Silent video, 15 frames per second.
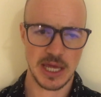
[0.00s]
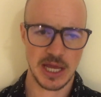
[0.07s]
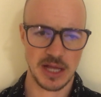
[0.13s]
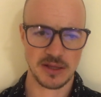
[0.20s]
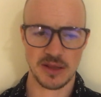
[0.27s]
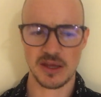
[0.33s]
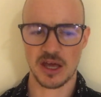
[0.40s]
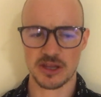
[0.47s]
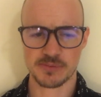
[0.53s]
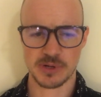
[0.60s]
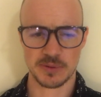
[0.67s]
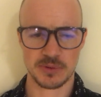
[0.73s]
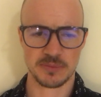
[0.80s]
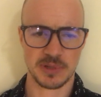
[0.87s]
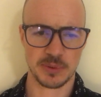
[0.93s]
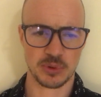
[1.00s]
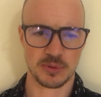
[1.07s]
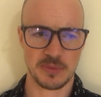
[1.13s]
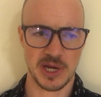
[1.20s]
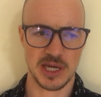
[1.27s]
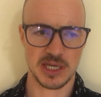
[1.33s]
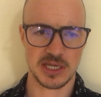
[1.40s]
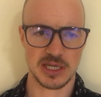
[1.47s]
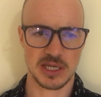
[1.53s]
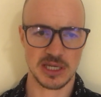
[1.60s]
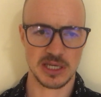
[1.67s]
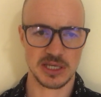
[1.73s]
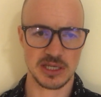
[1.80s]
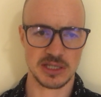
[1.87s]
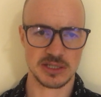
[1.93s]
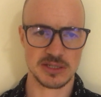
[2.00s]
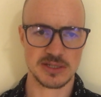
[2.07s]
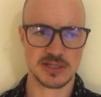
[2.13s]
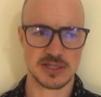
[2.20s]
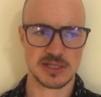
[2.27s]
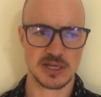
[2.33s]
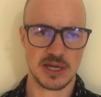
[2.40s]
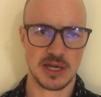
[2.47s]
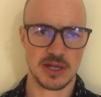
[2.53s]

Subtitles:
And then the other problem people make is